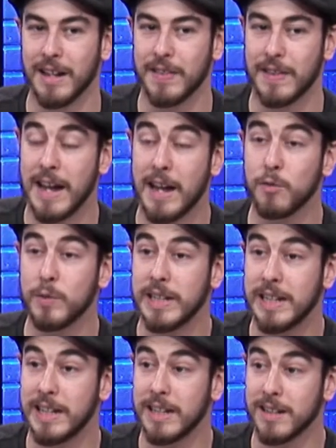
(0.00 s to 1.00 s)
then we
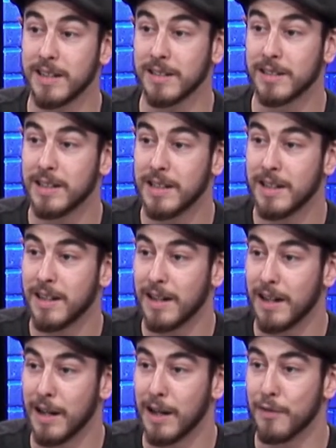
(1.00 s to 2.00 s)
hear
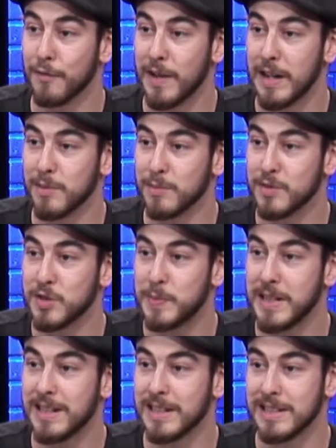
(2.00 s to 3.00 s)
uh, Venom
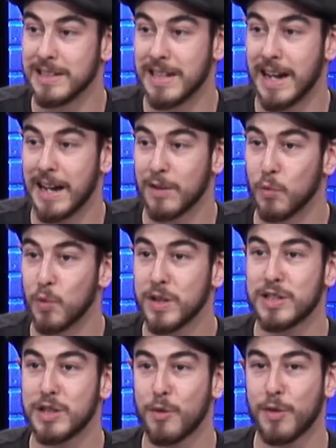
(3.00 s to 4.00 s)
speak in his head. What
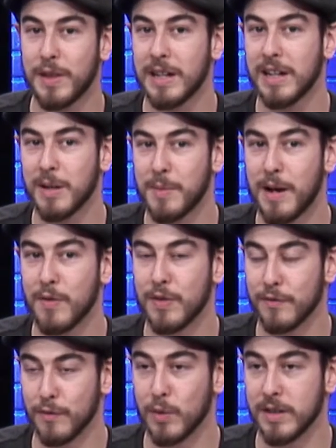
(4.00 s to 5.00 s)
do you think about the
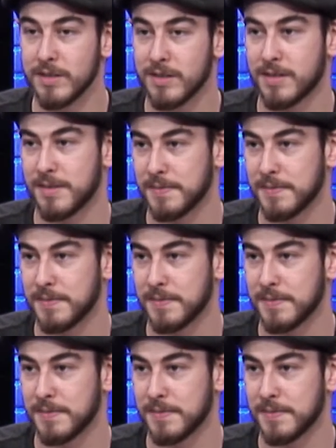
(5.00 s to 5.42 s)
voice?